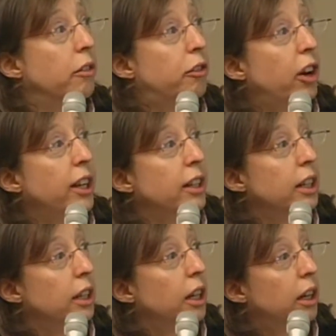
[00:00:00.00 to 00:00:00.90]

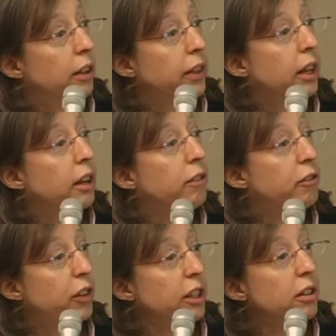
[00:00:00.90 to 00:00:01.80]
finding the
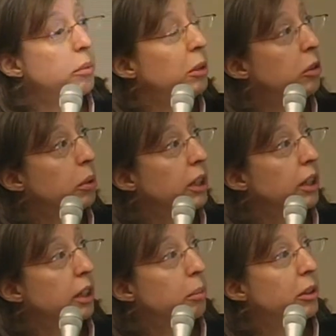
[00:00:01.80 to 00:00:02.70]
fit between
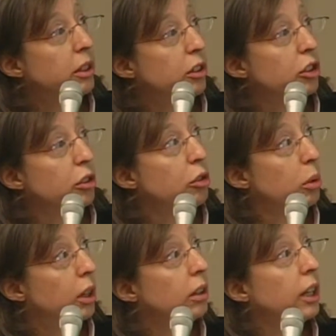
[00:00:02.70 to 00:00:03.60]
a potential
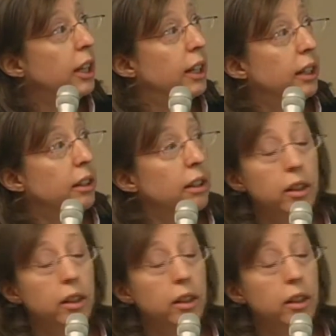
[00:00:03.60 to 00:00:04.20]
drug and